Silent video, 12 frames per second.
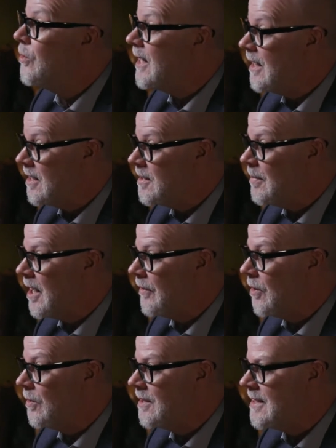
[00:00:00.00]
cares about
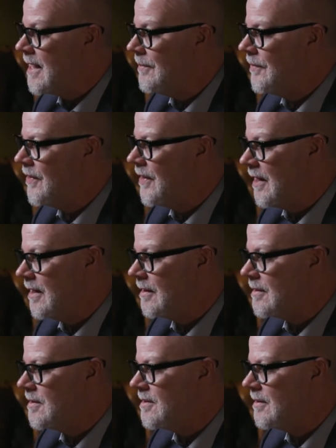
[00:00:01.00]
those same
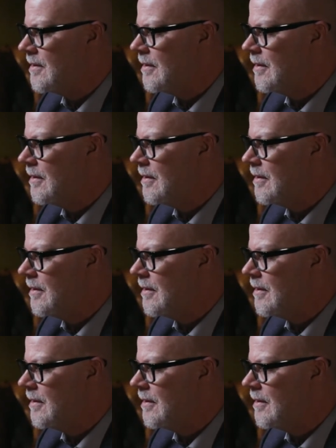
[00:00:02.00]
things.